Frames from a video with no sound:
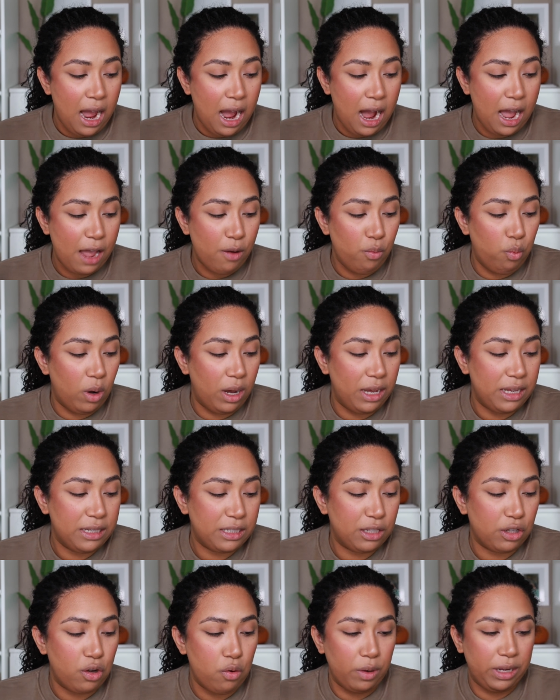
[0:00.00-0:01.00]
I
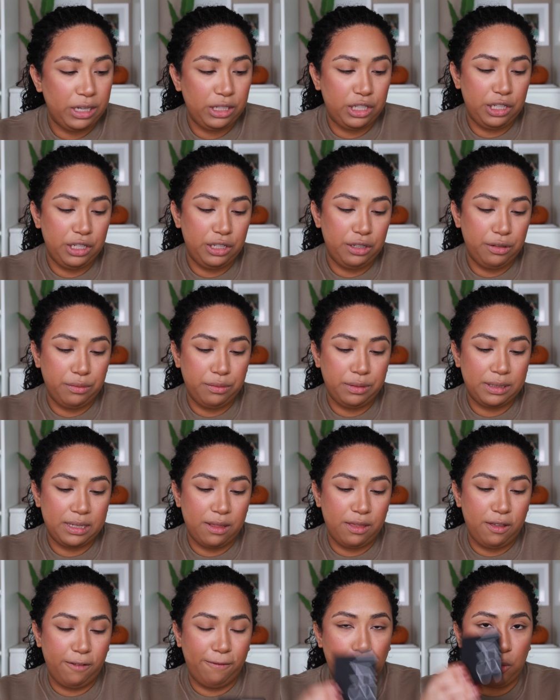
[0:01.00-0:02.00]
was going to use
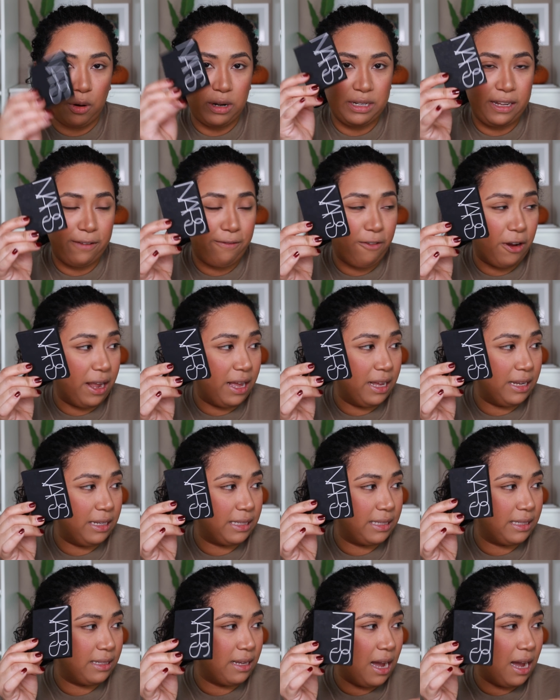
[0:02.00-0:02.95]
the Fort de France